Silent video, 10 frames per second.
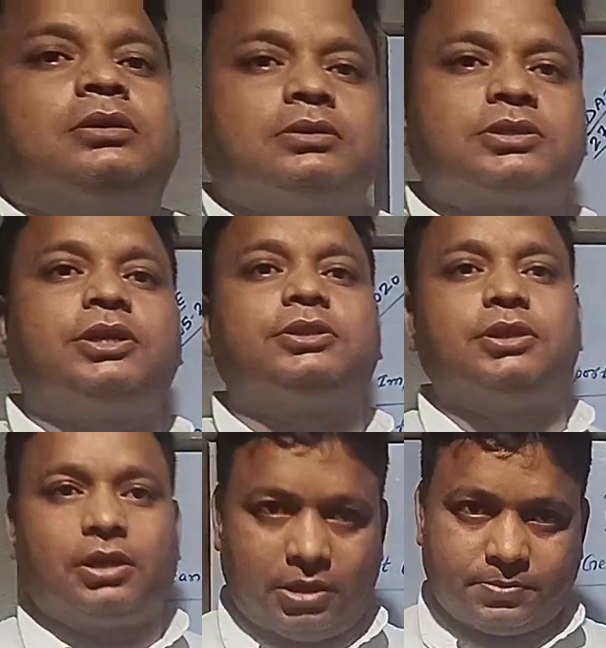shed
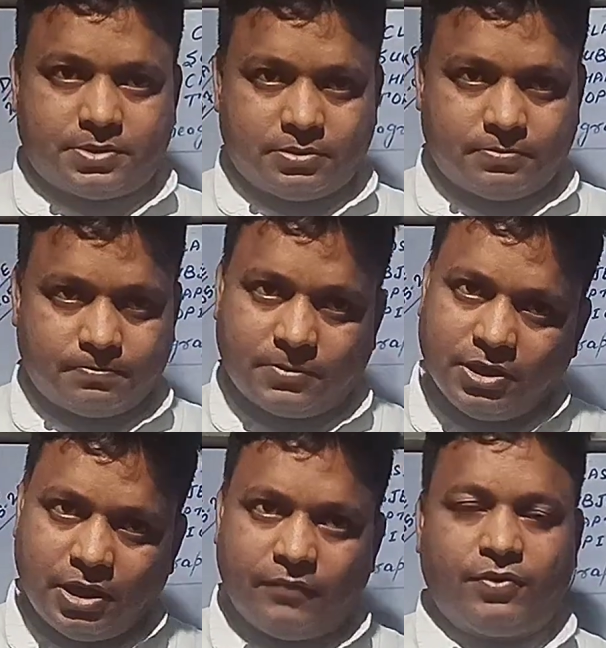their leaves
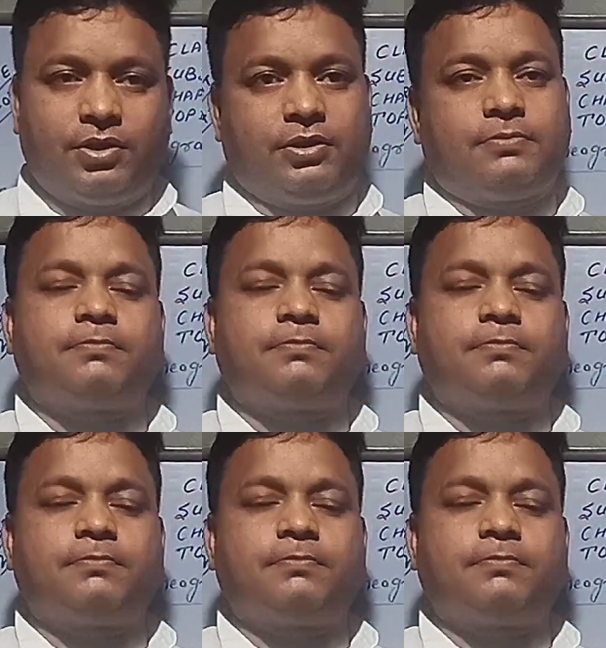in every year.